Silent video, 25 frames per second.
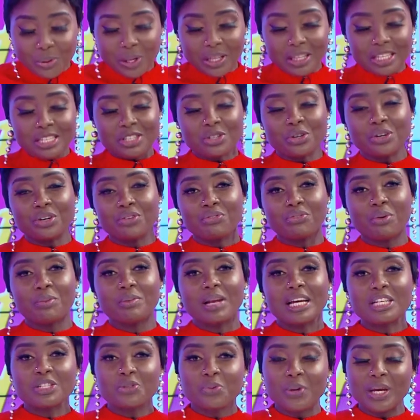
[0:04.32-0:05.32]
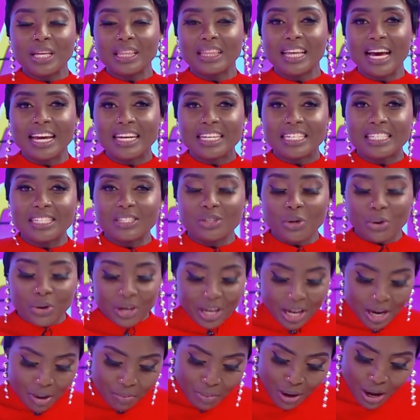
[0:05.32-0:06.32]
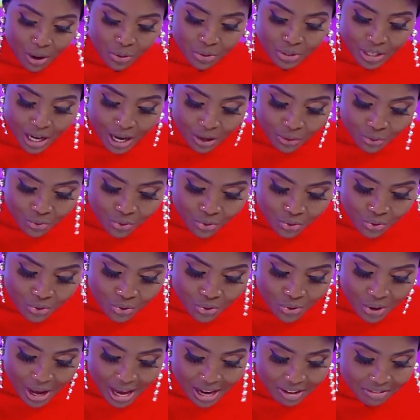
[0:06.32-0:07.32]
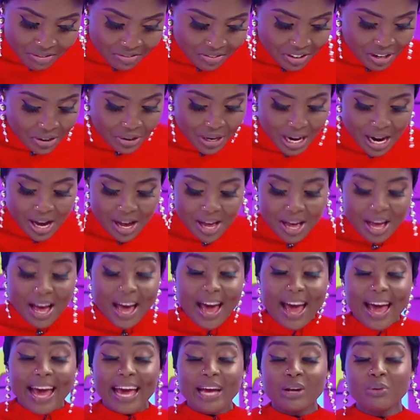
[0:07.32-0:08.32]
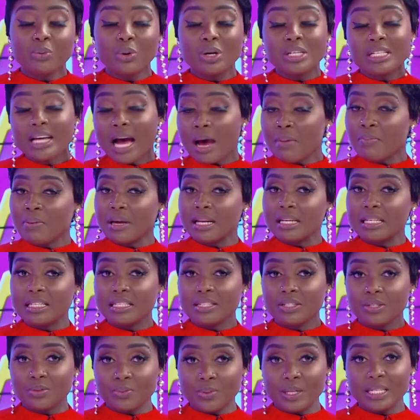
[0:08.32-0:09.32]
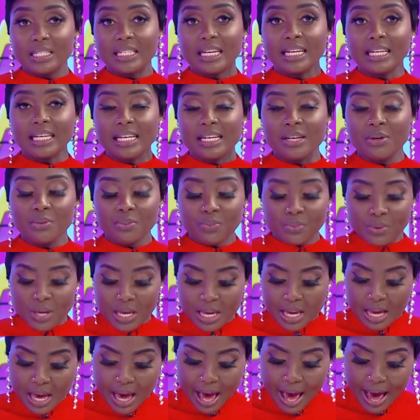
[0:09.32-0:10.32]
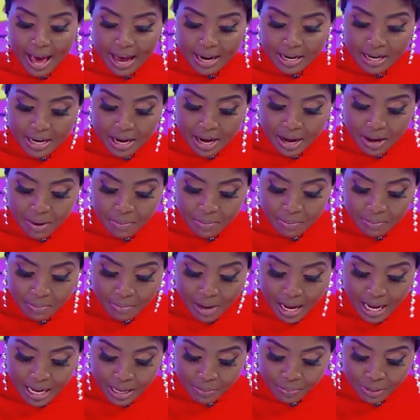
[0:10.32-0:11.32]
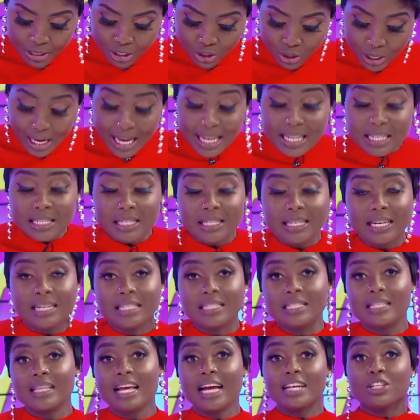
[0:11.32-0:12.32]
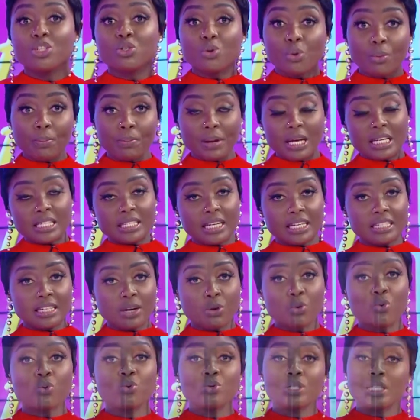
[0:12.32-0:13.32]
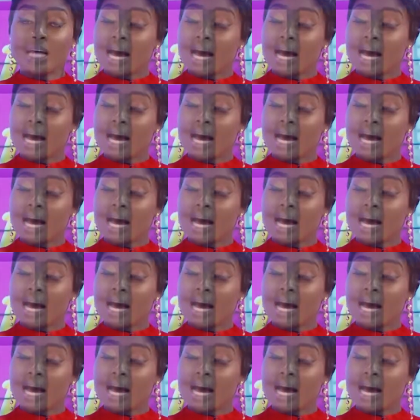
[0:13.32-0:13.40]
doing this story from last week, that is talking about Akuku and Vera. And what happened is recently we had a particular incident that took place at Akuku's